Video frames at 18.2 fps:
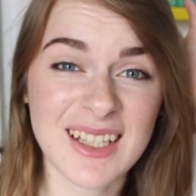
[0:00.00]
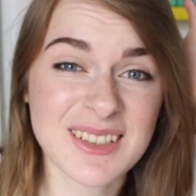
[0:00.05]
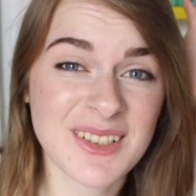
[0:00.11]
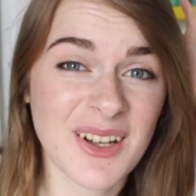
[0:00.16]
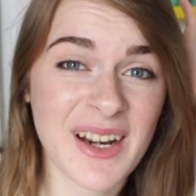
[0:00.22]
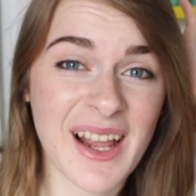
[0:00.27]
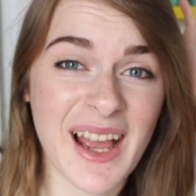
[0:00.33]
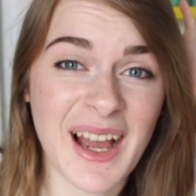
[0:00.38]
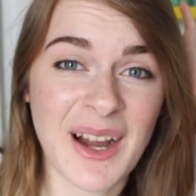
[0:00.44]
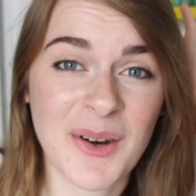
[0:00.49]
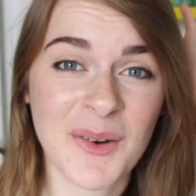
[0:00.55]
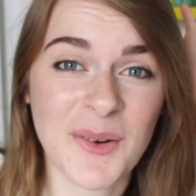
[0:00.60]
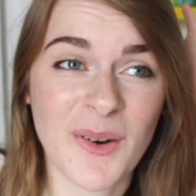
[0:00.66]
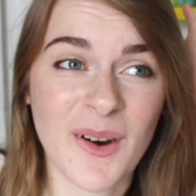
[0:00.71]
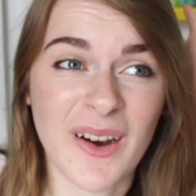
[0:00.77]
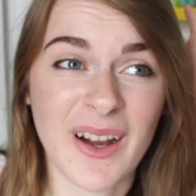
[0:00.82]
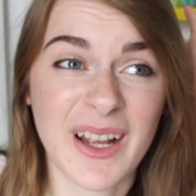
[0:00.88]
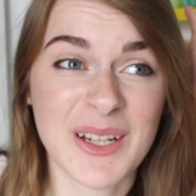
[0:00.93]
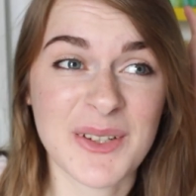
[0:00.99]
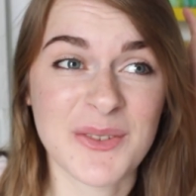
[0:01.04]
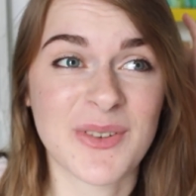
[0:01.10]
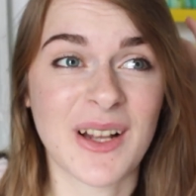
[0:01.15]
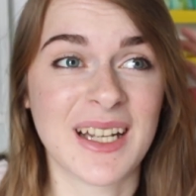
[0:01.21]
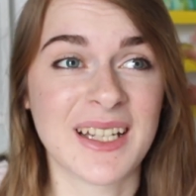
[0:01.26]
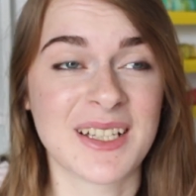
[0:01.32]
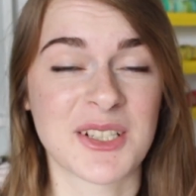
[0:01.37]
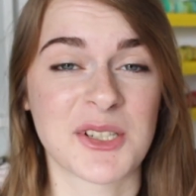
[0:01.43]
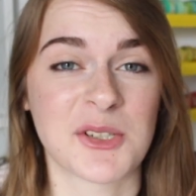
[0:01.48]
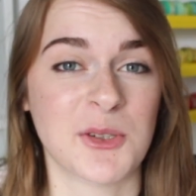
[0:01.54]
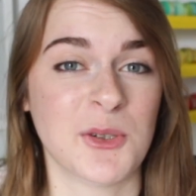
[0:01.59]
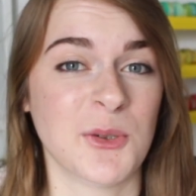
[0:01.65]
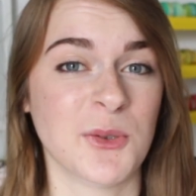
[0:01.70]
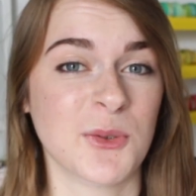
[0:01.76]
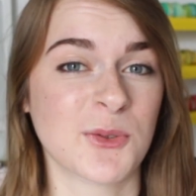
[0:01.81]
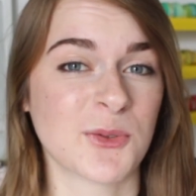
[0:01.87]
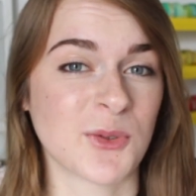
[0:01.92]
That's kind of how I fell
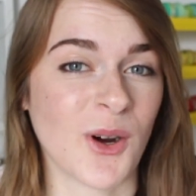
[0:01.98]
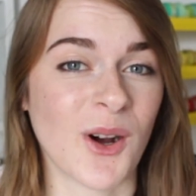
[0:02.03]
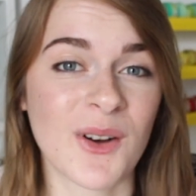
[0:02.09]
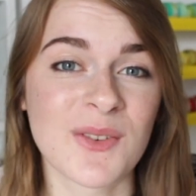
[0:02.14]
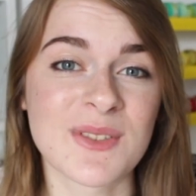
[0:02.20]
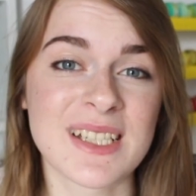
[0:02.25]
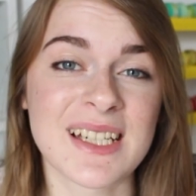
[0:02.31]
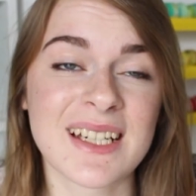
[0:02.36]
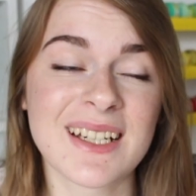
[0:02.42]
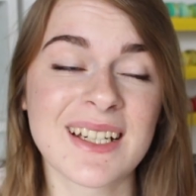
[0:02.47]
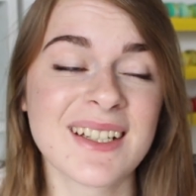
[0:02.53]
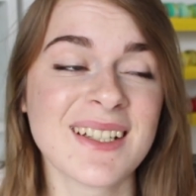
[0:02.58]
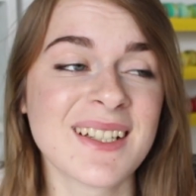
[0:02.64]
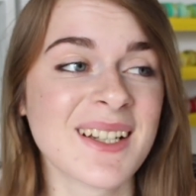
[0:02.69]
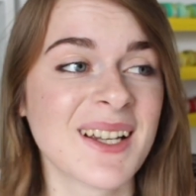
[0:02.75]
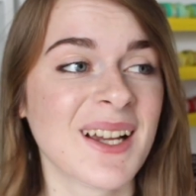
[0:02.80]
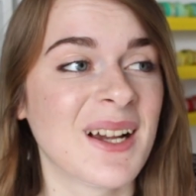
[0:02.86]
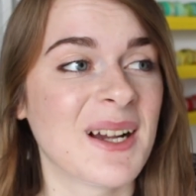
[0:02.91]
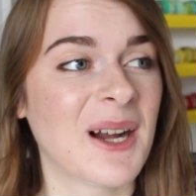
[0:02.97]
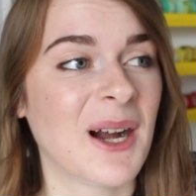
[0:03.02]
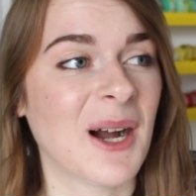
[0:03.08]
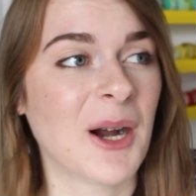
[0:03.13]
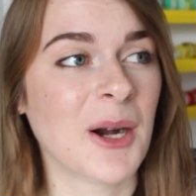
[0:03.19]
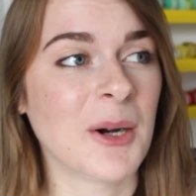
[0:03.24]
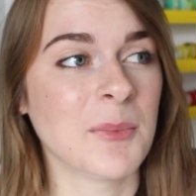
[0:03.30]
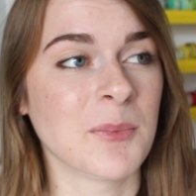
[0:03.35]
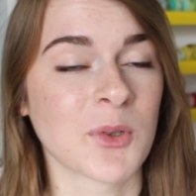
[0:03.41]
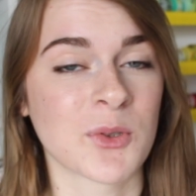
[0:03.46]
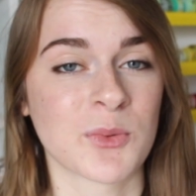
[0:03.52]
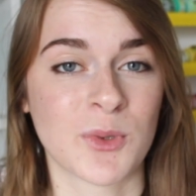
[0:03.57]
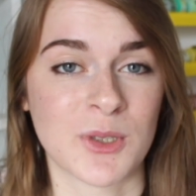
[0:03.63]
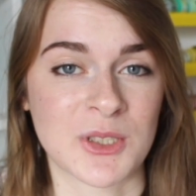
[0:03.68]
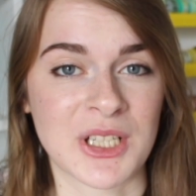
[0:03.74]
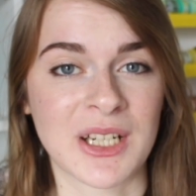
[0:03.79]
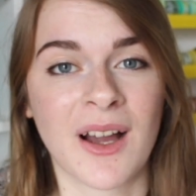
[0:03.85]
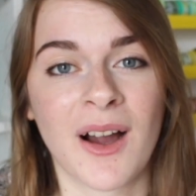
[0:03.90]
into crafting. Was
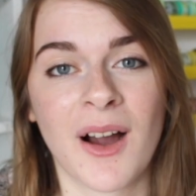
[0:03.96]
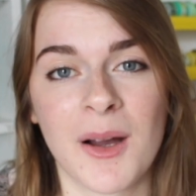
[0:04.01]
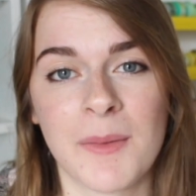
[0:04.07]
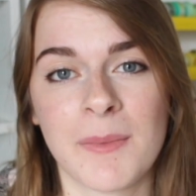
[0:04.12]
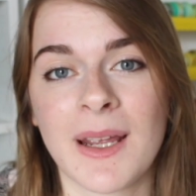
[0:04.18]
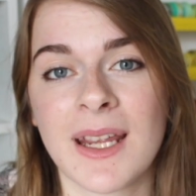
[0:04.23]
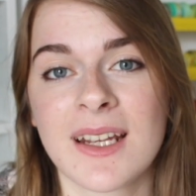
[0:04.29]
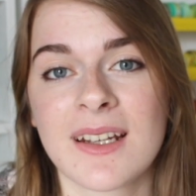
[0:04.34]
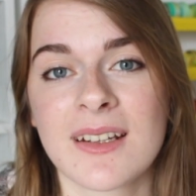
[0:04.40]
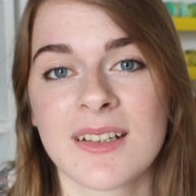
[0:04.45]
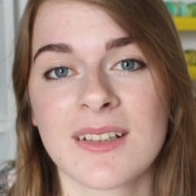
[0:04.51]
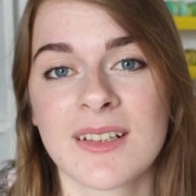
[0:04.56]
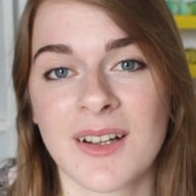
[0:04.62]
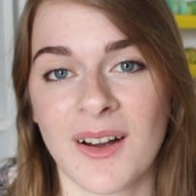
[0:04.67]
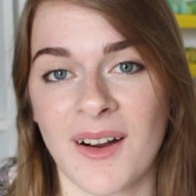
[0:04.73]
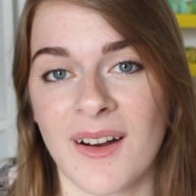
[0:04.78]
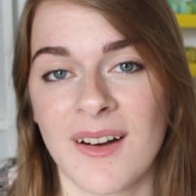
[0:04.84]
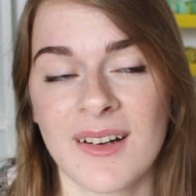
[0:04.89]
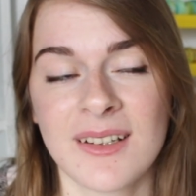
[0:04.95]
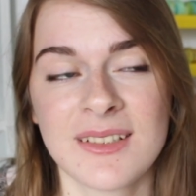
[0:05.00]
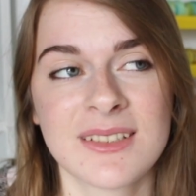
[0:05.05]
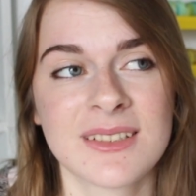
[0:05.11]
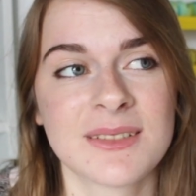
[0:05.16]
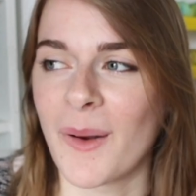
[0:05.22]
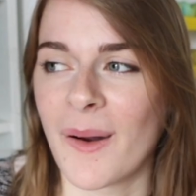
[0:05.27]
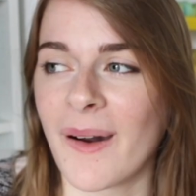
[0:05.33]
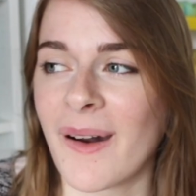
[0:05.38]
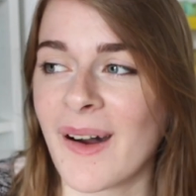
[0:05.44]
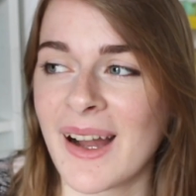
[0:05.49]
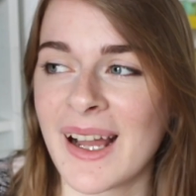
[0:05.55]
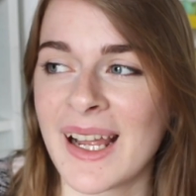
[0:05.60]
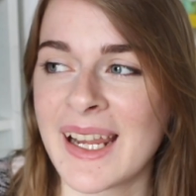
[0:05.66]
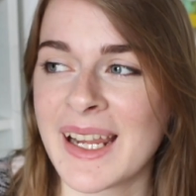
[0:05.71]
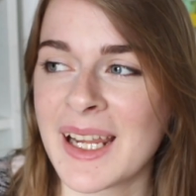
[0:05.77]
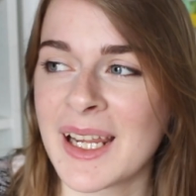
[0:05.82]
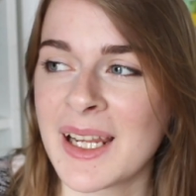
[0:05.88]
watching her make cards, but
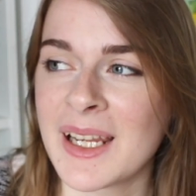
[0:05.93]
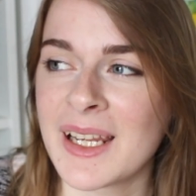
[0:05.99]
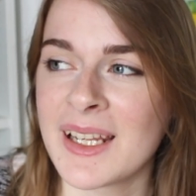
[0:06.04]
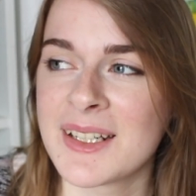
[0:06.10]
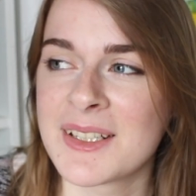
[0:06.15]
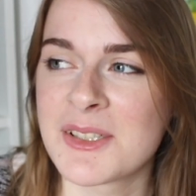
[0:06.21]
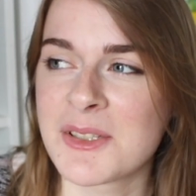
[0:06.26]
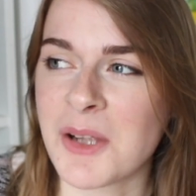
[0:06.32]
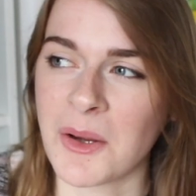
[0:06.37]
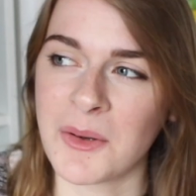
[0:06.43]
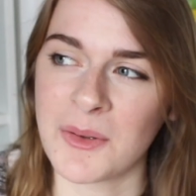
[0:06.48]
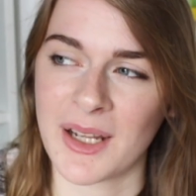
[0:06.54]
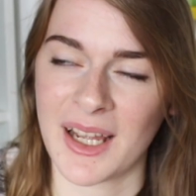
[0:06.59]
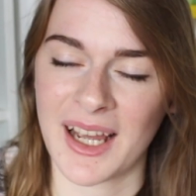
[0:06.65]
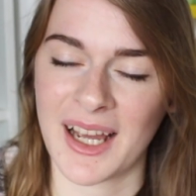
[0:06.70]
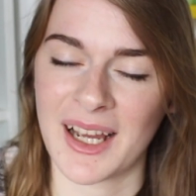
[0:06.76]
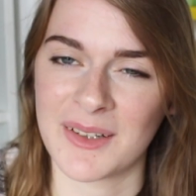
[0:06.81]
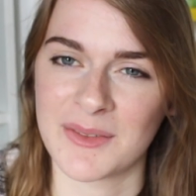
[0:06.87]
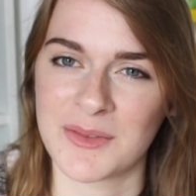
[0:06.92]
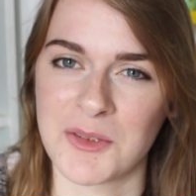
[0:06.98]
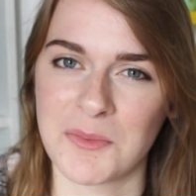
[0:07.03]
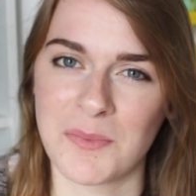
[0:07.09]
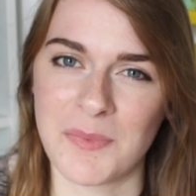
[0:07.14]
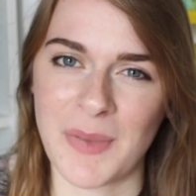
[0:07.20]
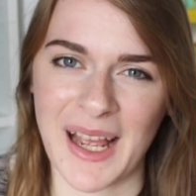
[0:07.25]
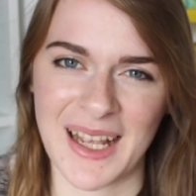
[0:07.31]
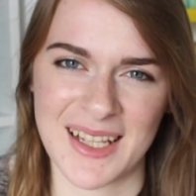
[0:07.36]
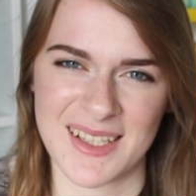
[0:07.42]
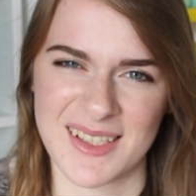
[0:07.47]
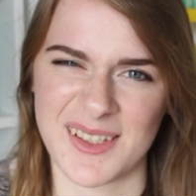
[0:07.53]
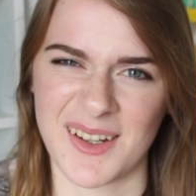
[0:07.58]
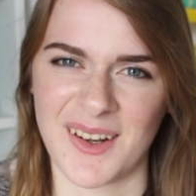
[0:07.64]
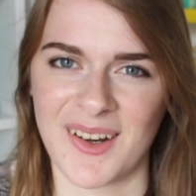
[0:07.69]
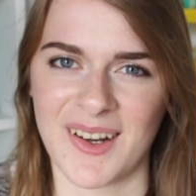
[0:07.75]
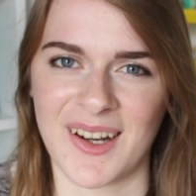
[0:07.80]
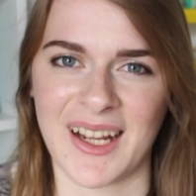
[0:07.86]
I don't have the best
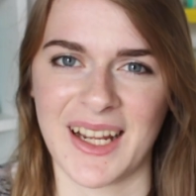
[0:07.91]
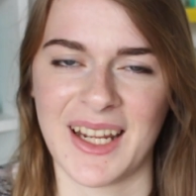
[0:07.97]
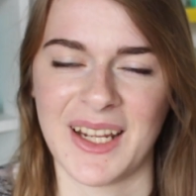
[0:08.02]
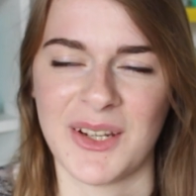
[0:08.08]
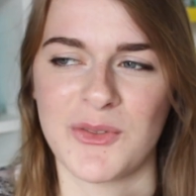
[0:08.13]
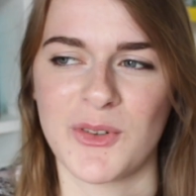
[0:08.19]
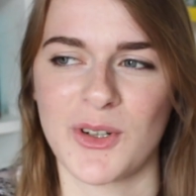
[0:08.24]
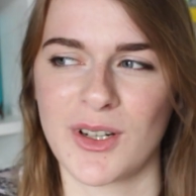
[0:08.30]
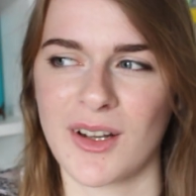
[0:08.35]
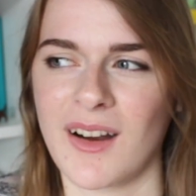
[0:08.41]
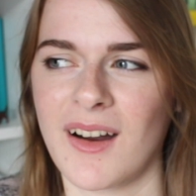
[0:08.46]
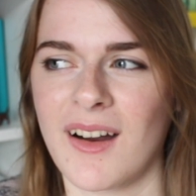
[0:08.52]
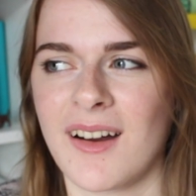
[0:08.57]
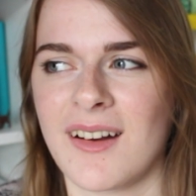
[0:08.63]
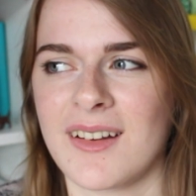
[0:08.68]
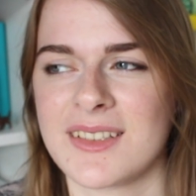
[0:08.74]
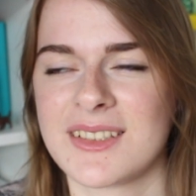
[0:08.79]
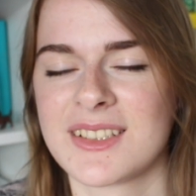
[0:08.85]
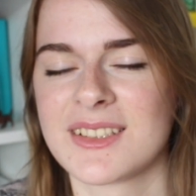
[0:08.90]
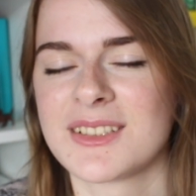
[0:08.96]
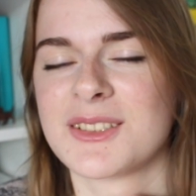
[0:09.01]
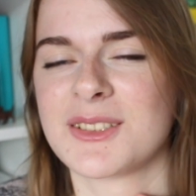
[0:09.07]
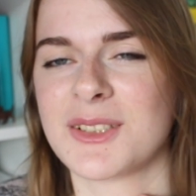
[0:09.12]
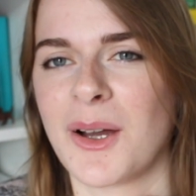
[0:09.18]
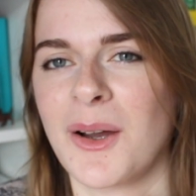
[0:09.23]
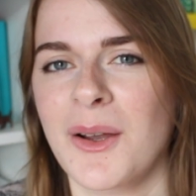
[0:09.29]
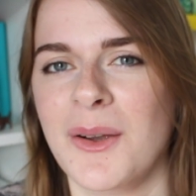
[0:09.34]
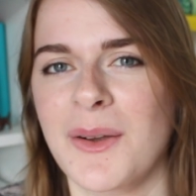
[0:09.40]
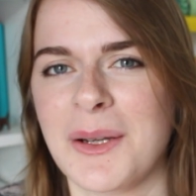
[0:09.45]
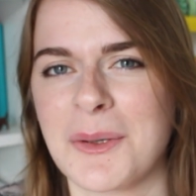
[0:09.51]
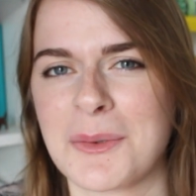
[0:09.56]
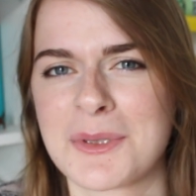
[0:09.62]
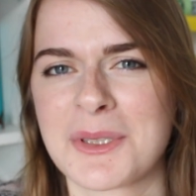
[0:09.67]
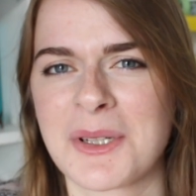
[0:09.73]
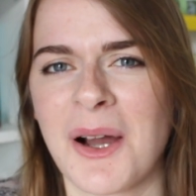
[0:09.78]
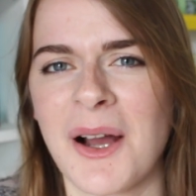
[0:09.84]
eye for cards, so it
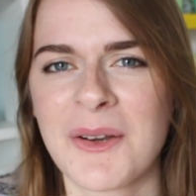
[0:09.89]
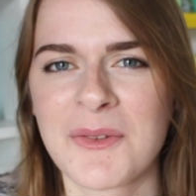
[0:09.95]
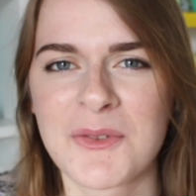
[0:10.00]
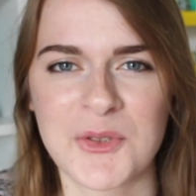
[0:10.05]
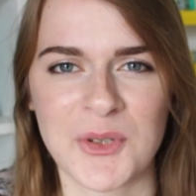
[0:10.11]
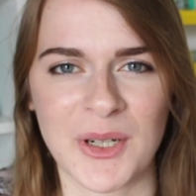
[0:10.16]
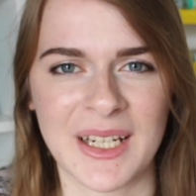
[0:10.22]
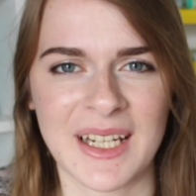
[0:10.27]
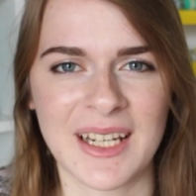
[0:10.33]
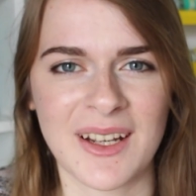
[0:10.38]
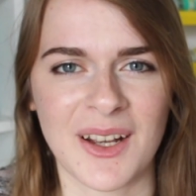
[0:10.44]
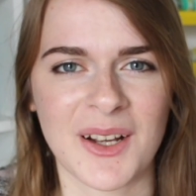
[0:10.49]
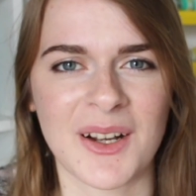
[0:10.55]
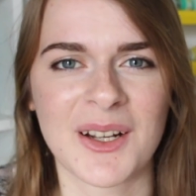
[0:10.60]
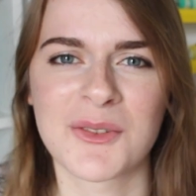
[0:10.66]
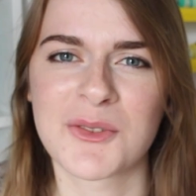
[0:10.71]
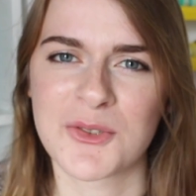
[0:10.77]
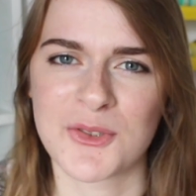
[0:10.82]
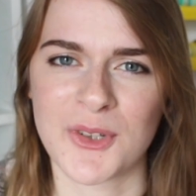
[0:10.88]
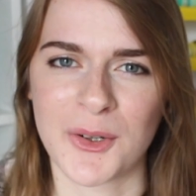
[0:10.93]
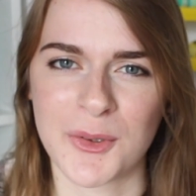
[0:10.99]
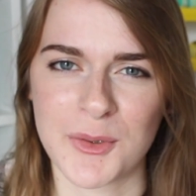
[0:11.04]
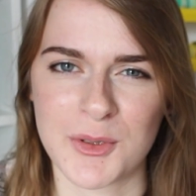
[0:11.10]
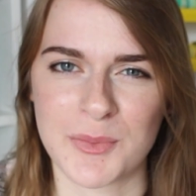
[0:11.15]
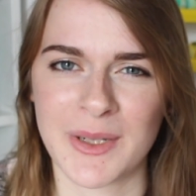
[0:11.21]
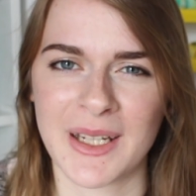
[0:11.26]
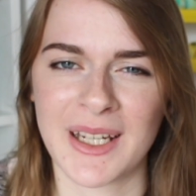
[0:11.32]
was kind of tricky. I kind of struggled a